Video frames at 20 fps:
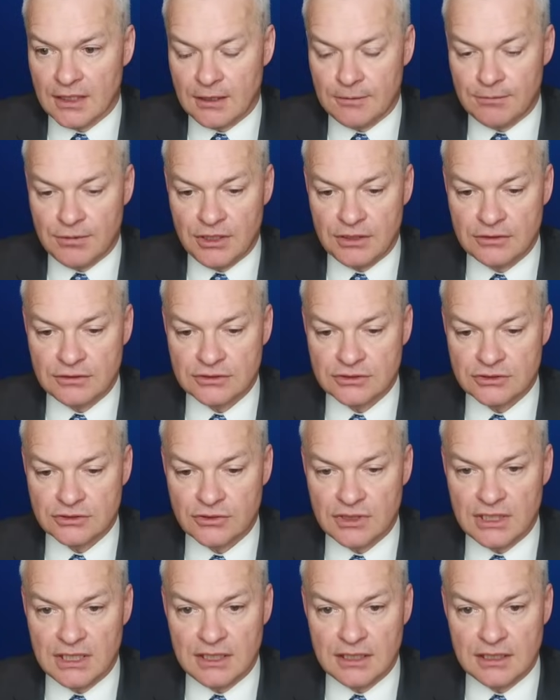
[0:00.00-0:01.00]
Opponent's
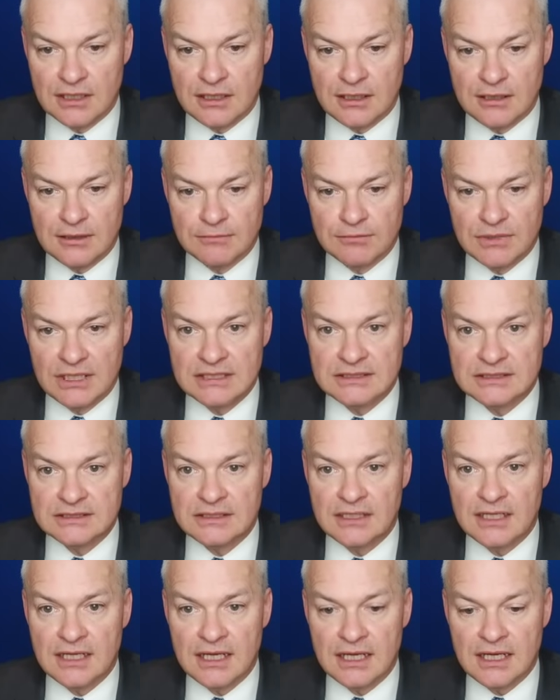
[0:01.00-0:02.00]
rack plays
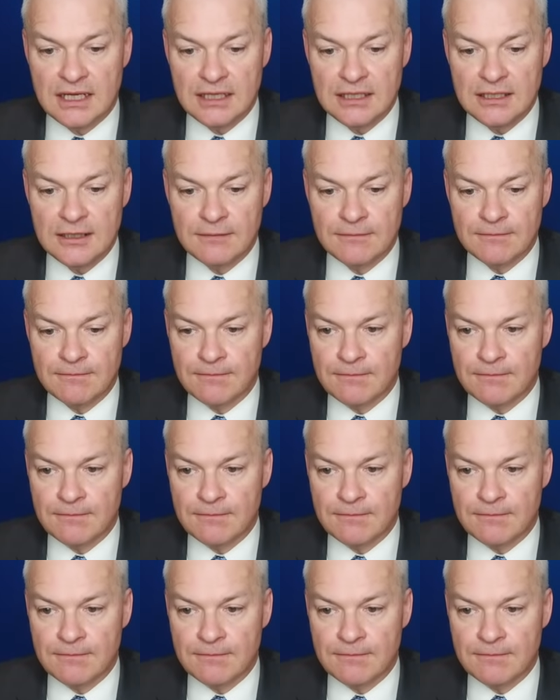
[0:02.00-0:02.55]
day.